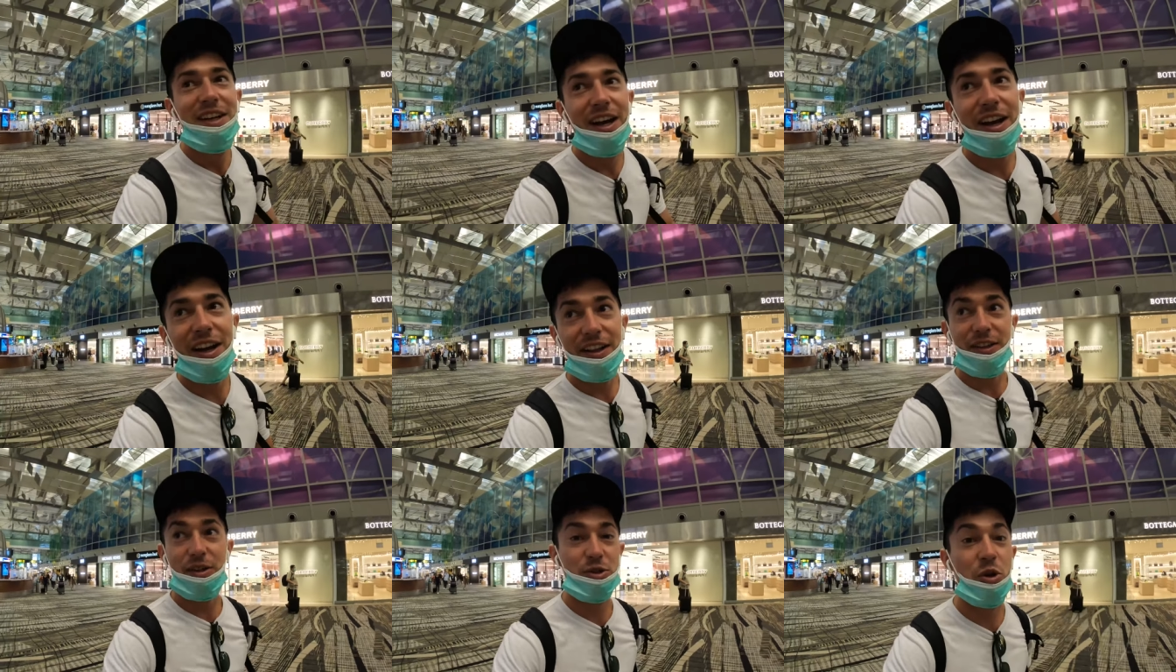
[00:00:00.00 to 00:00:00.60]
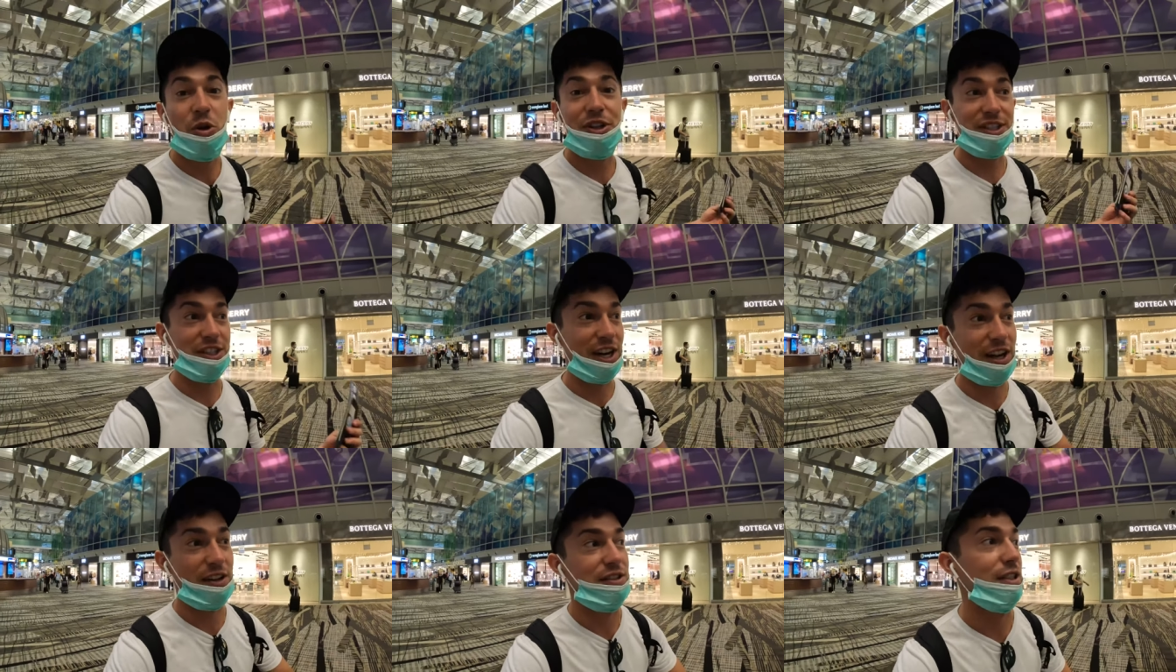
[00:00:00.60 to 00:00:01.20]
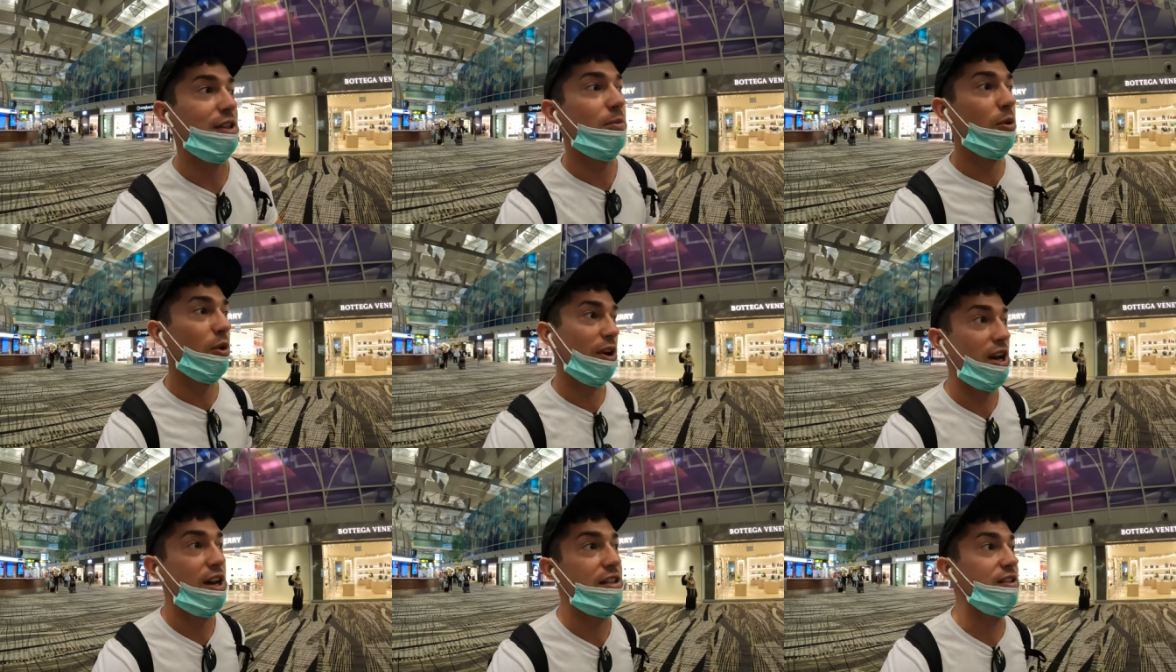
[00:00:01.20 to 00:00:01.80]
Like, it was cool to check out
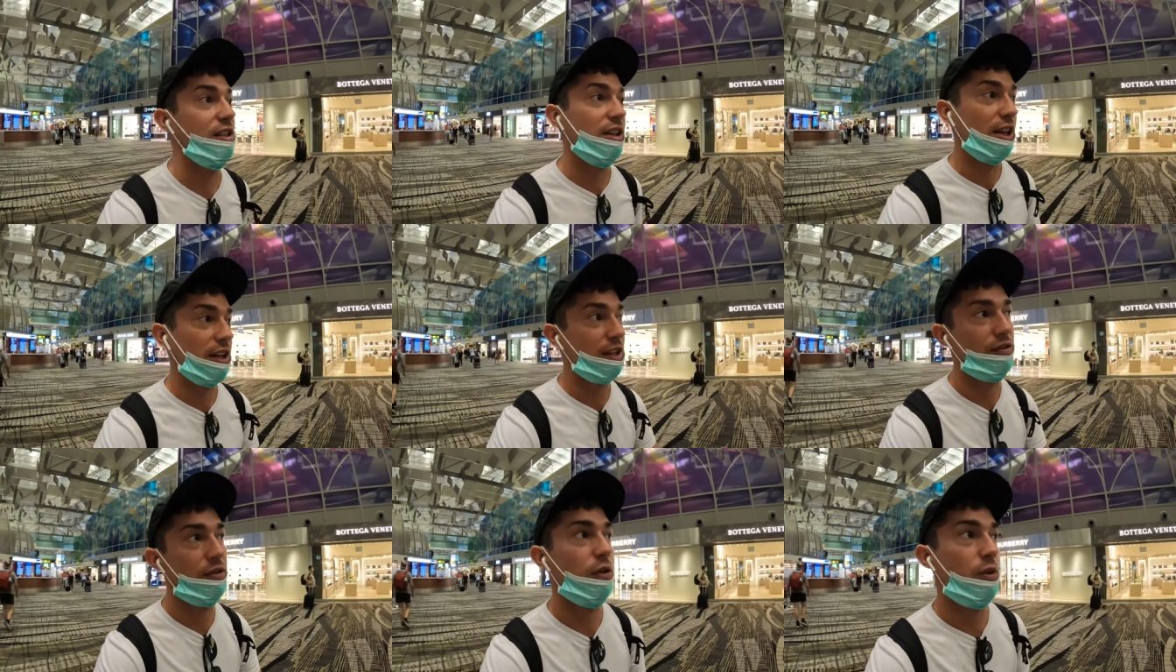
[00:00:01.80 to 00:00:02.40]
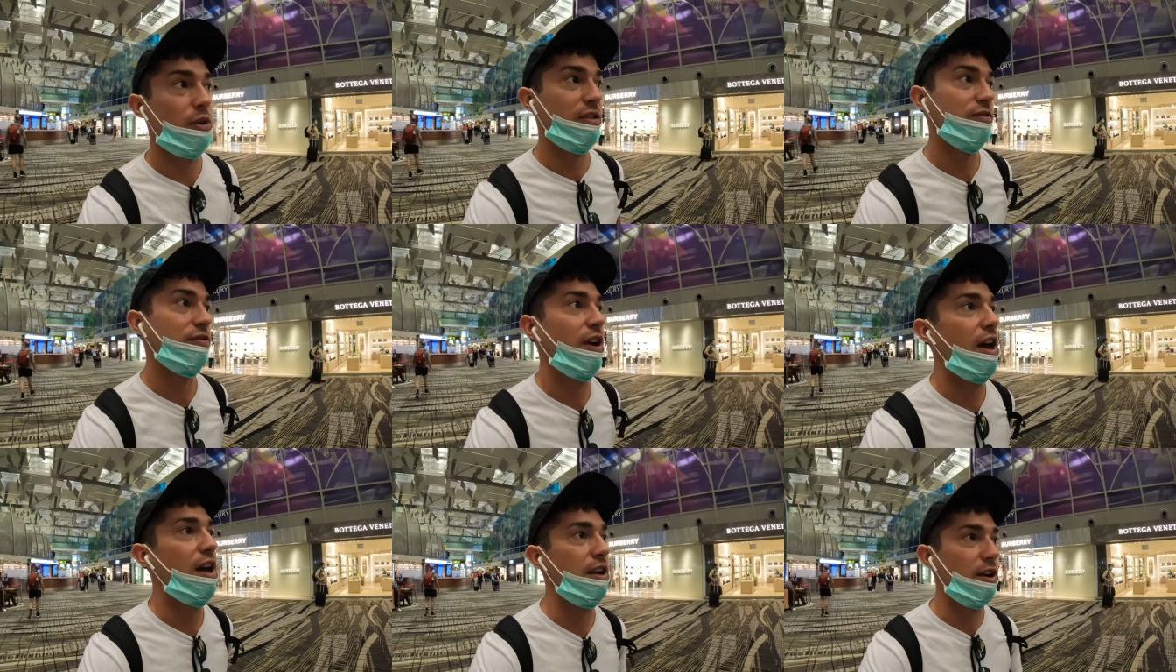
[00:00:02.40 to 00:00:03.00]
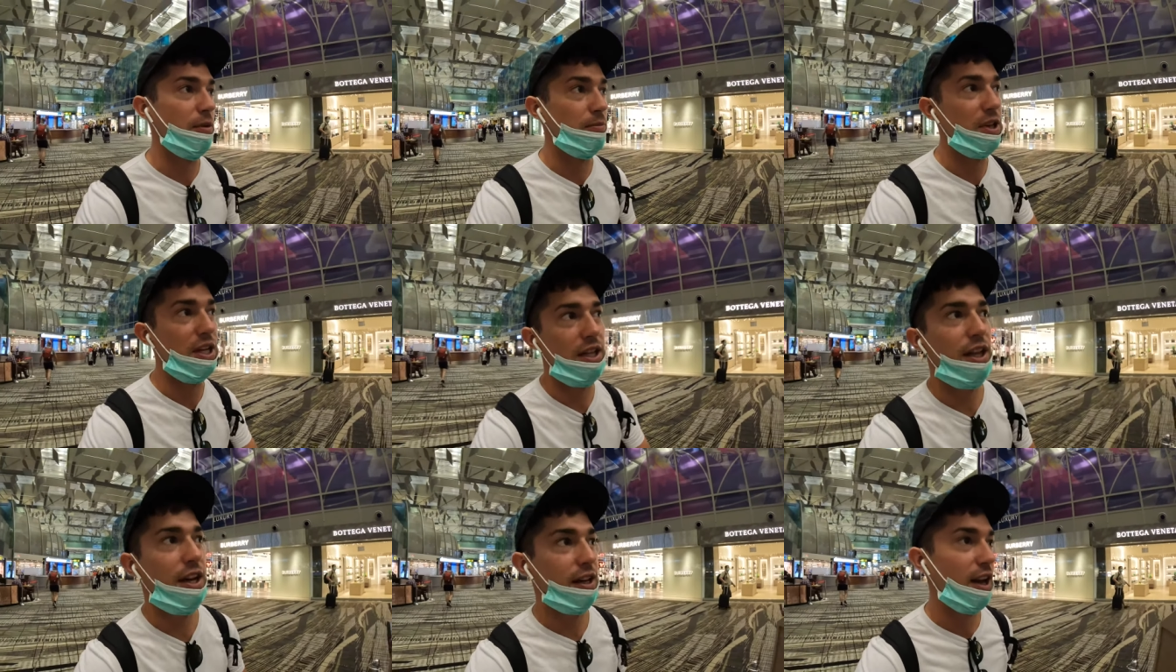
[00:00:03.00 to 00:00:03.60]
Singapore, and honestly, like, if it would have ended up
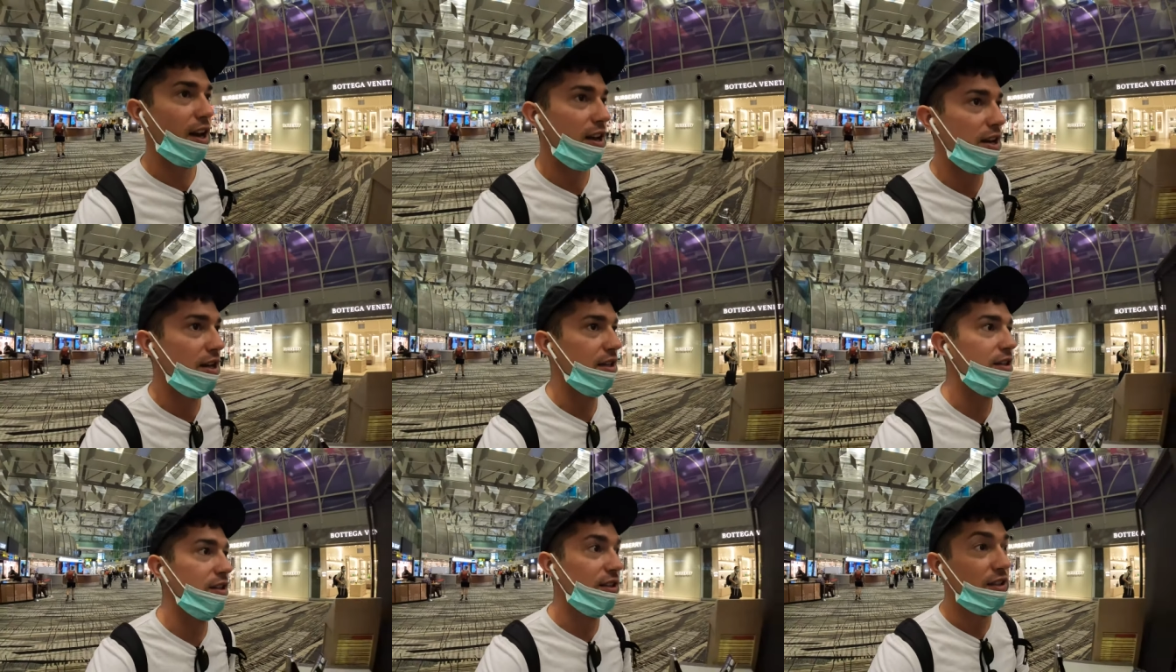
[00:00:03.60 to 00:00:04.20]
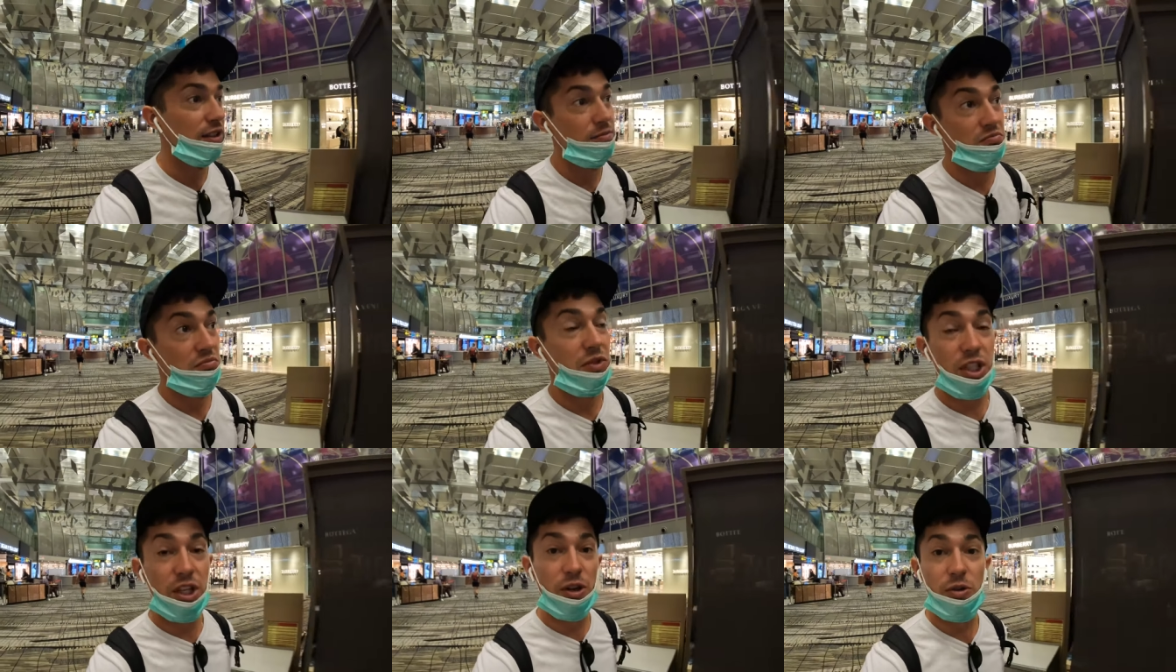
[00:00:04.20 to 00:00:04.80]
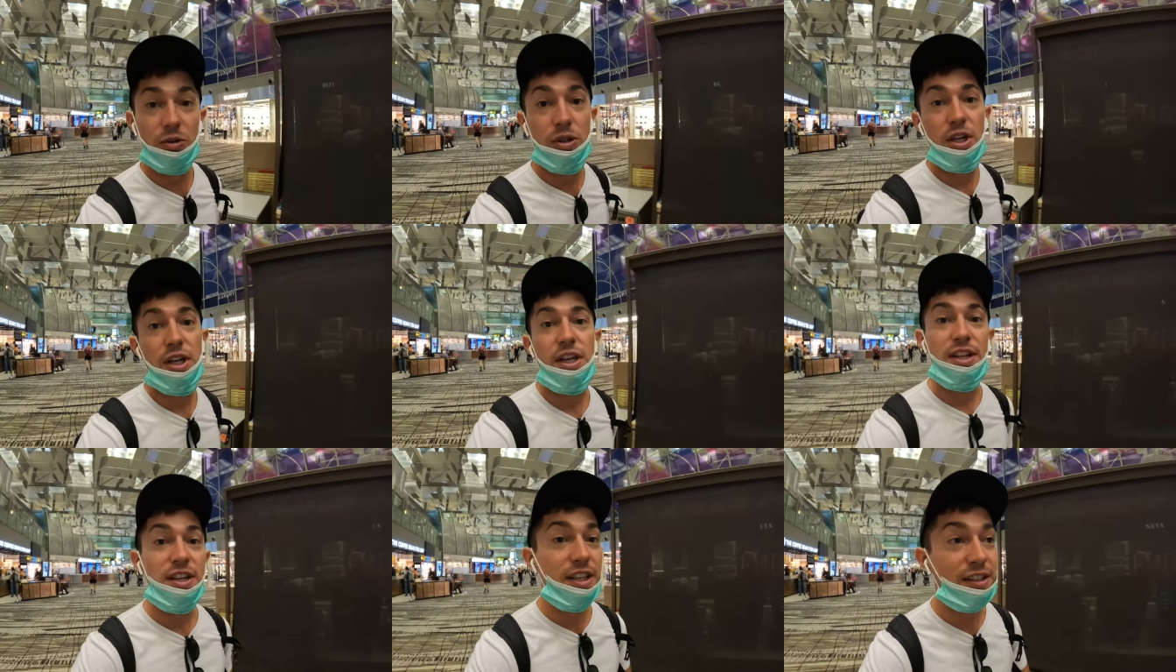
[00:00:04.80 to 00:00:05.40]
being like I, you know,
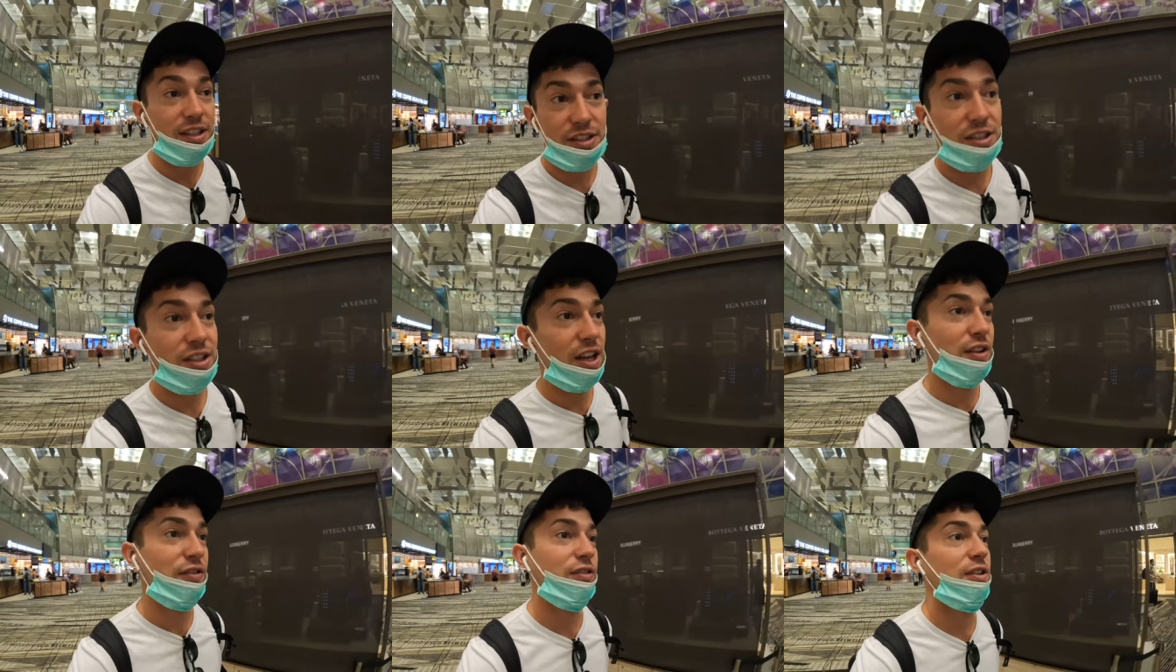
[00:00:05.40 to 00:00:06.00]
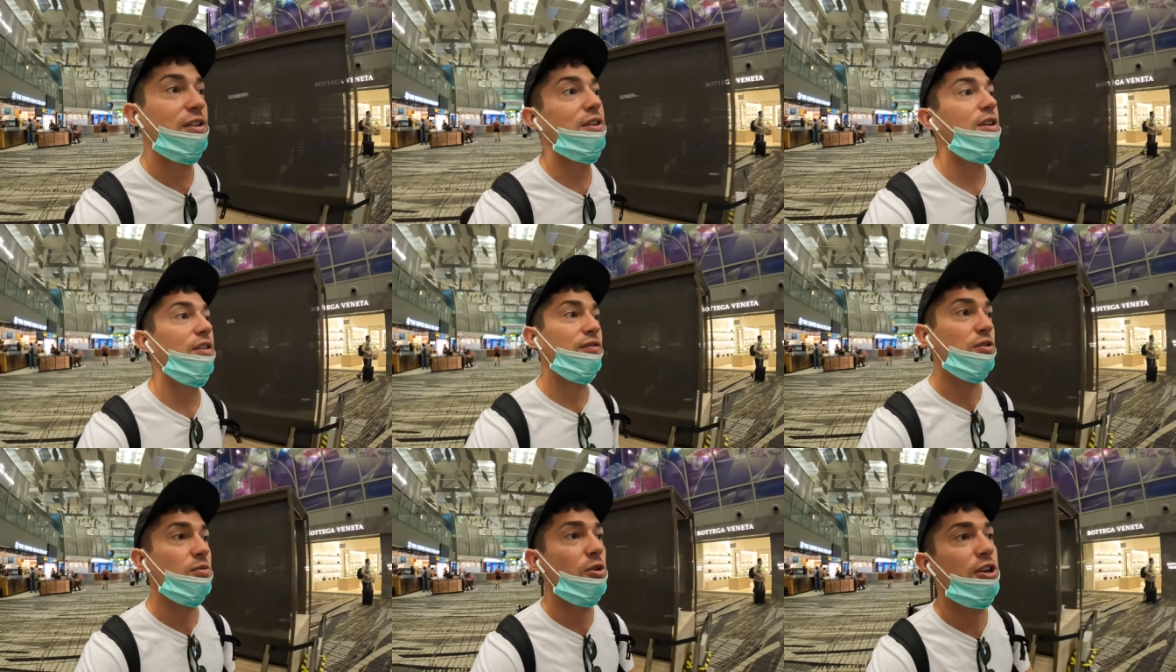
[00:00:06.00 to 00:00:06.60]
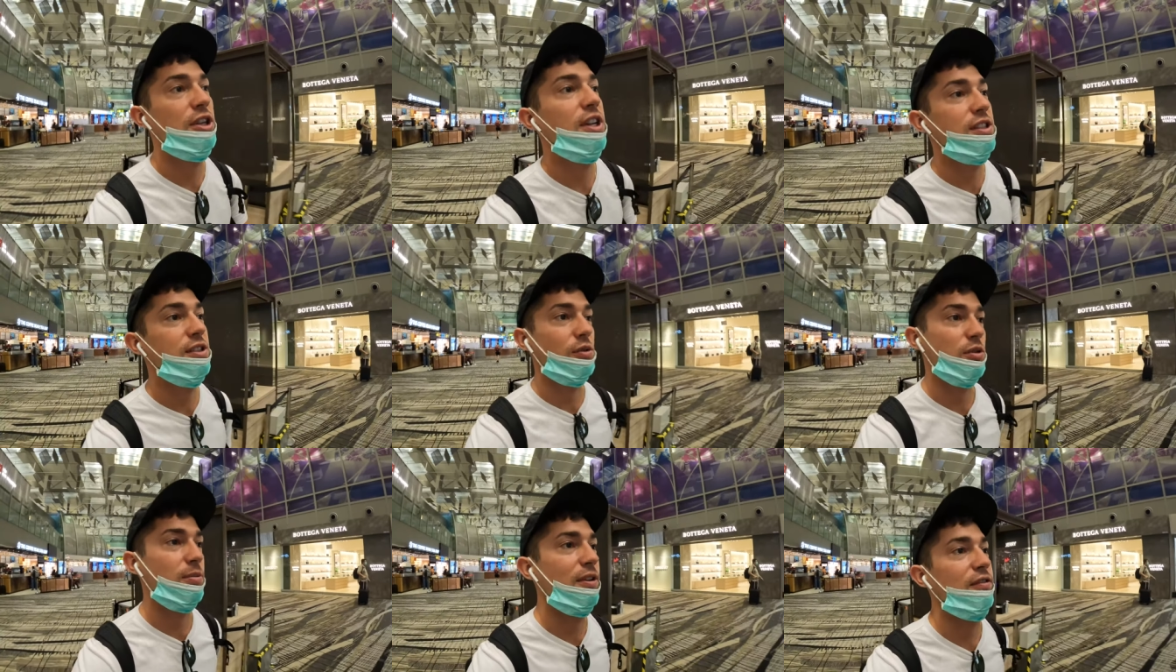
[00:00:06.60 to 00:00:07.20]
need to stay for a few more
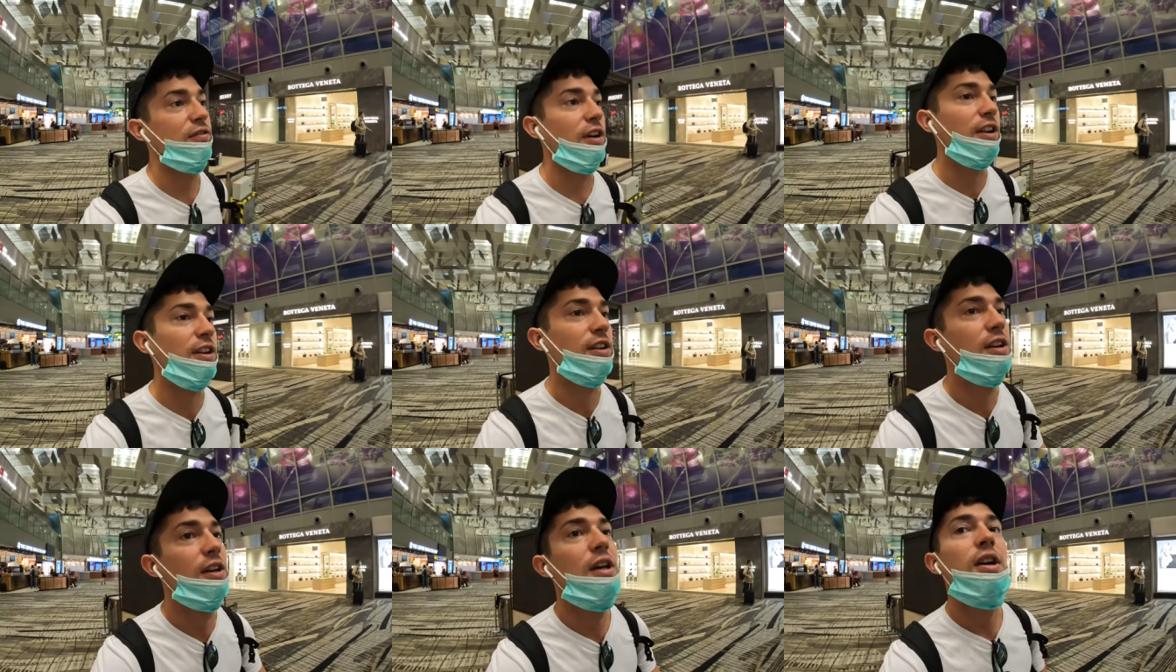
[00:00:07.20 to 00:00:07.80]
days, it would have been fun.